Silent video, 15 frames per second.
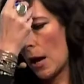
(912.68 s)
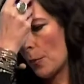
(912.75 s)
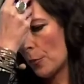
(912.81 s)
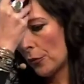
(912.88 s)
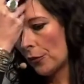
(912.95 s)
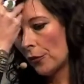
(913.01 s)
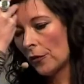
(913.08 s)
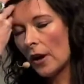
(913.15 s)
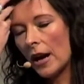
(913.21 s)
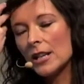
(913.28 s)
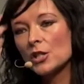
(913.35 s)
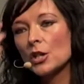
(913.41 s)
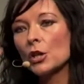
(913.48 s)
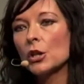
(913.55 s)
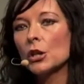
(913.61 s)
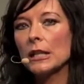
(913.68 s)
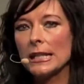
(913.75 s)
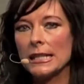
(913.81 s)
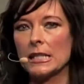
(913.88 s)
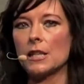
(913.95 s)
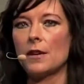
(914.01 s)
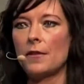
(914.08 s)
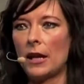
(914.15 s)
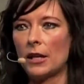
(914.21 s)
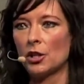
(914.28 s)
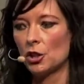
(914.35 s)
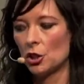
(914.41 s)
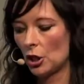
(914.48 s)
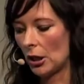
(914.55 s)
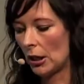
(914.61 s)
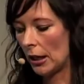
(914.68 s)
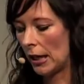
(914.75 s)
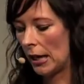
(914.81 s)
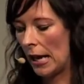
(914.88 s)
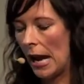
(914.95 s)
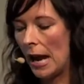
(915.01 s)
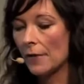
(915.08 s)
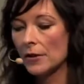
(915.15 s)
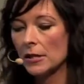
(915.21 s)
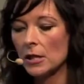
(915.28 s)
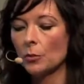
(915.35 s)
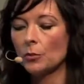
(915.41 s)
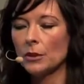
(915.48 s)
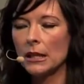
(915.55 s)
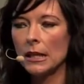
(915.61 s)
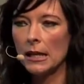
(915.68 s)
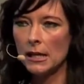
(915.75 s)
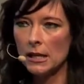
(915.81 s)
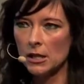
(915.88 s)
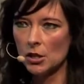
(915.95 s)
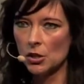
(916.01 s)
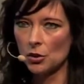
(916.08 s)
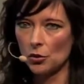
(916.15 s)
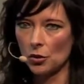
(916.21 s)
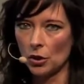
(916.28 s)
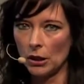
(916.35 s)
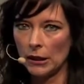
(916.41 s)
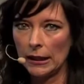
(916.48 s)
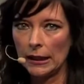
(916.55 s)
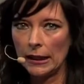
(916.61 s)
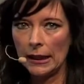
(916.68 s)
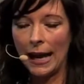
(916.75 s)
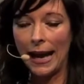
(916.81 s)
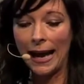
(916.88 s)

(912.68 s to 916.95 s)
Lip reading: provide early intervention if somebody is struggling and